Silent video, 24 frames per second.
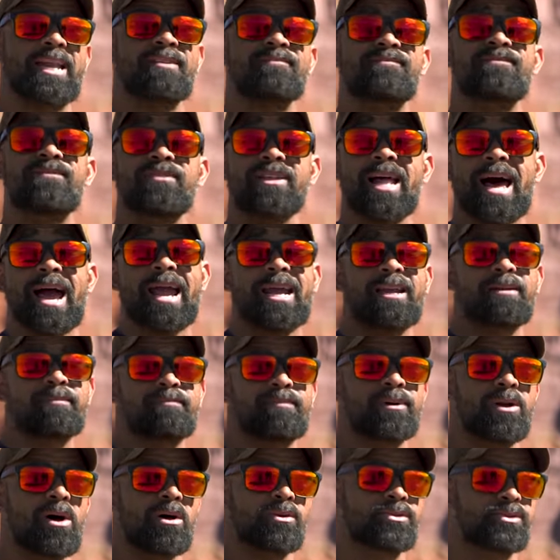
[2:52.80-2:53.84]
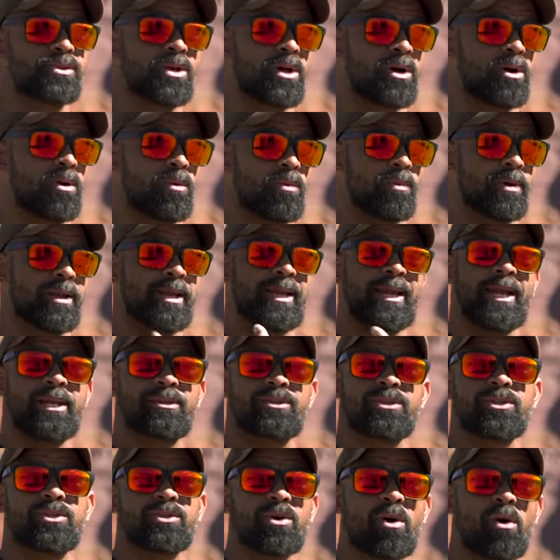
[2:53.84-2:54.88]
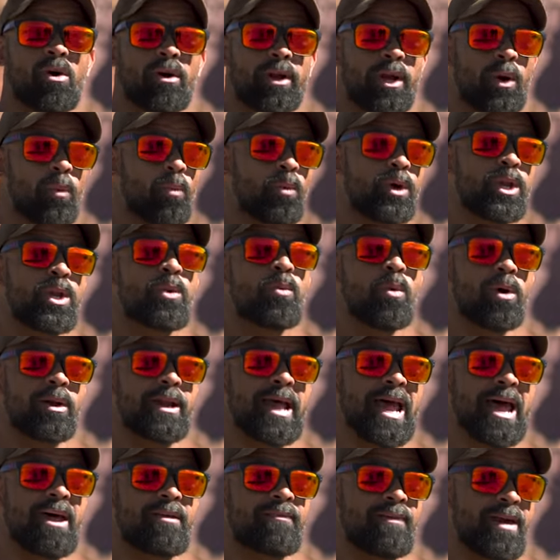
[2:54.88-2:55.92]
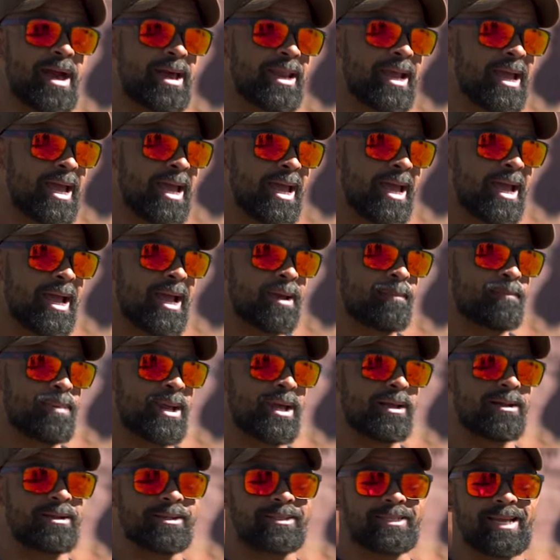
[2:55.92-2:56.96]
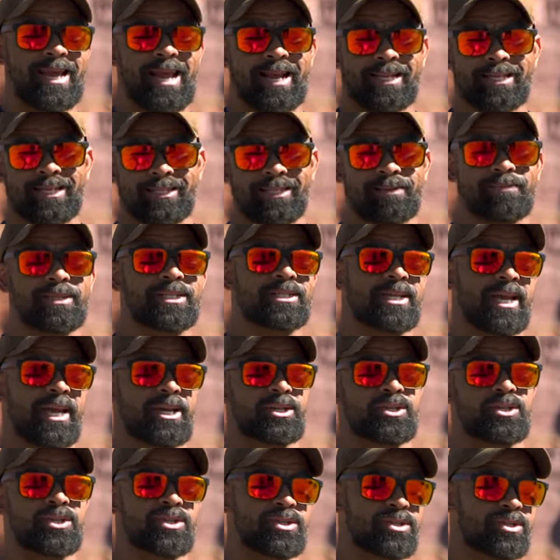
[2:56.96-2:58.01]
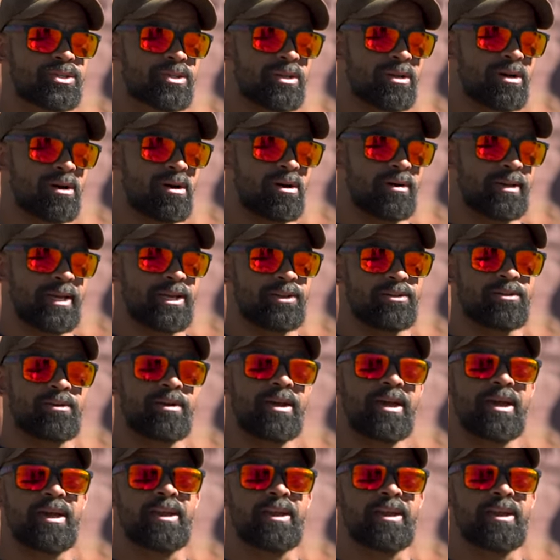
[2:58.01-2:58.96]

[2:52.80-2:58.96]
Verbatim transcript: Not in flight, but also when it hits the target. What do you want out of that? And be able to take the limitations on either